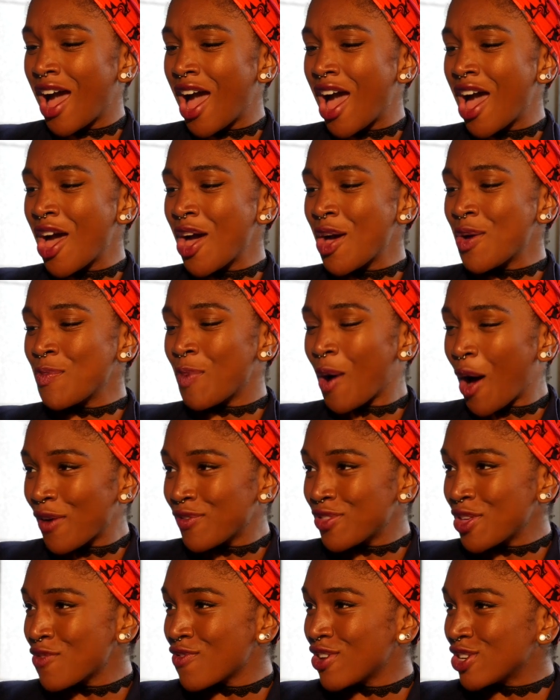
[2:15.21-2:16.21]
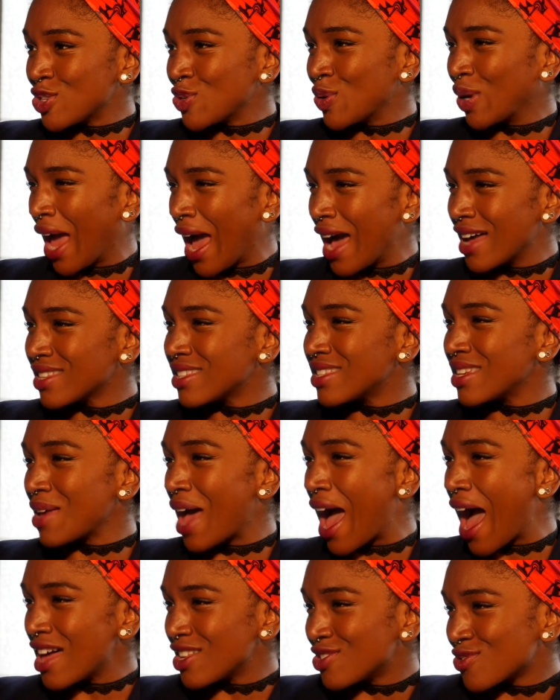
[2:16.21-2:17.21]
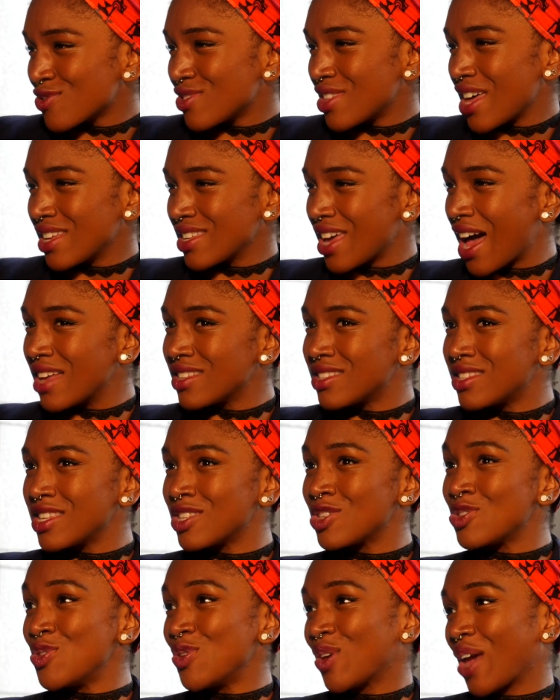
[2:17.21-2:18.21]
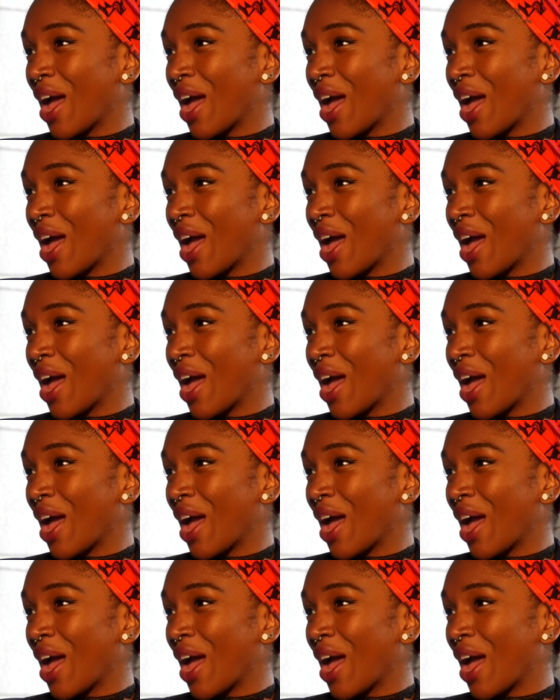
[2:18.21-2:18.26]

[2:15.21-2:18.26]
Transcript: part of the original cast as this new